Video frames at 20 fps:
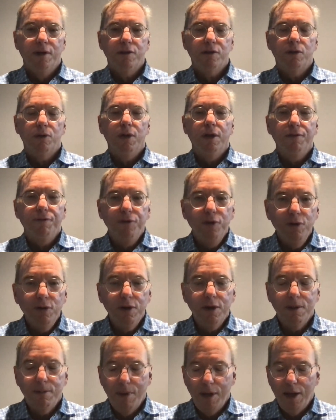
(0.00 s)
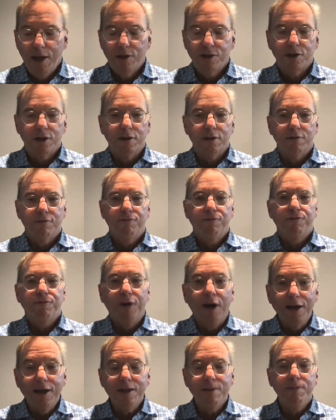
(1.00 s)
So if you can imagine
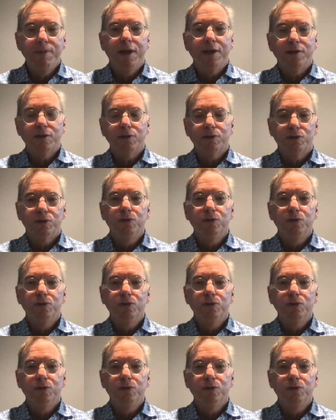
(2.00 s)
fundamental